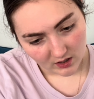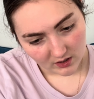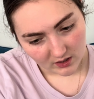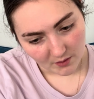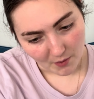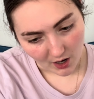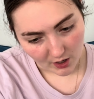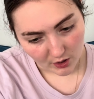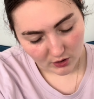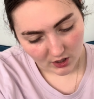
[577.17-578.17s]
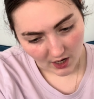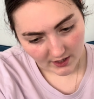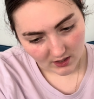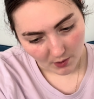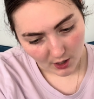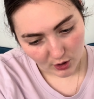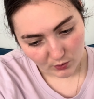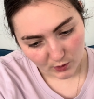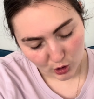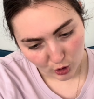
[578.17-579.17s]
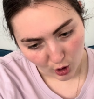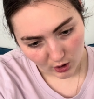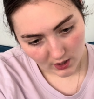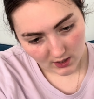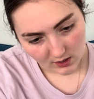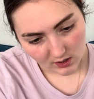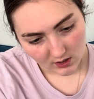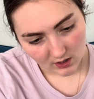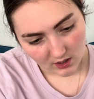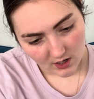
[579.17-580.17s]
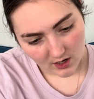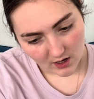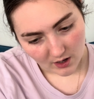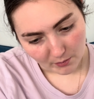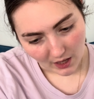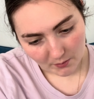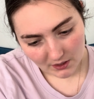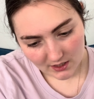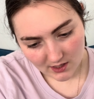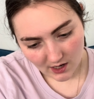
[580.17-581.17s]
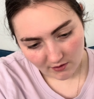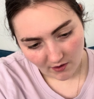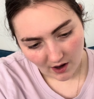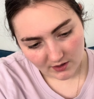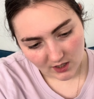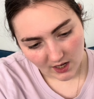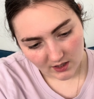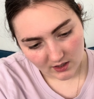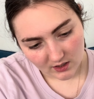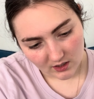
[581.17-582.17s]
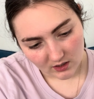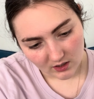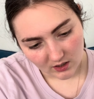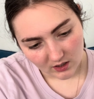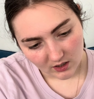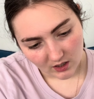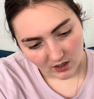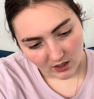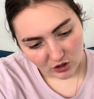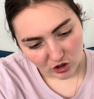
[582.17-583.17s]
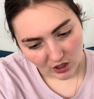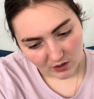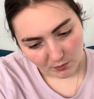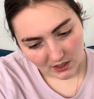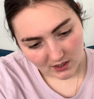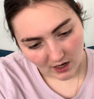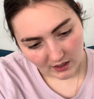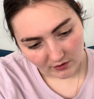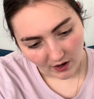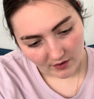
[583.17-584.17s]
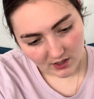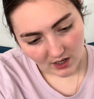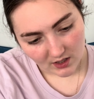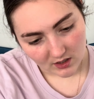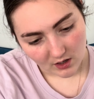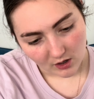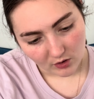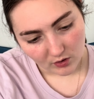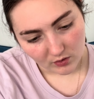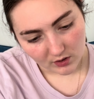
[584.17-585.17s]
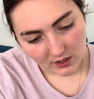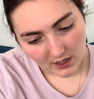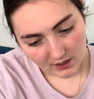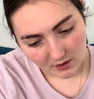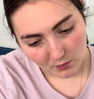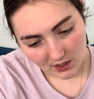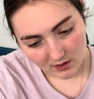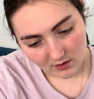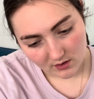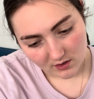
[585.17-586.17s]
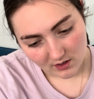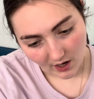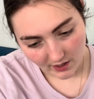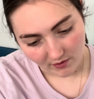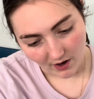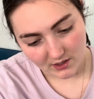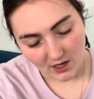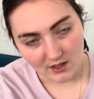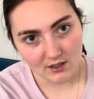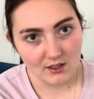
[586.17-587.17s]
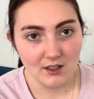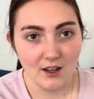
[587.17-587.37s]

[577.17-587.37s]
tomato, the diced tomatoes was $2, black beans 95 cents, chickpeas 95 cents, kidney beans 95 cents.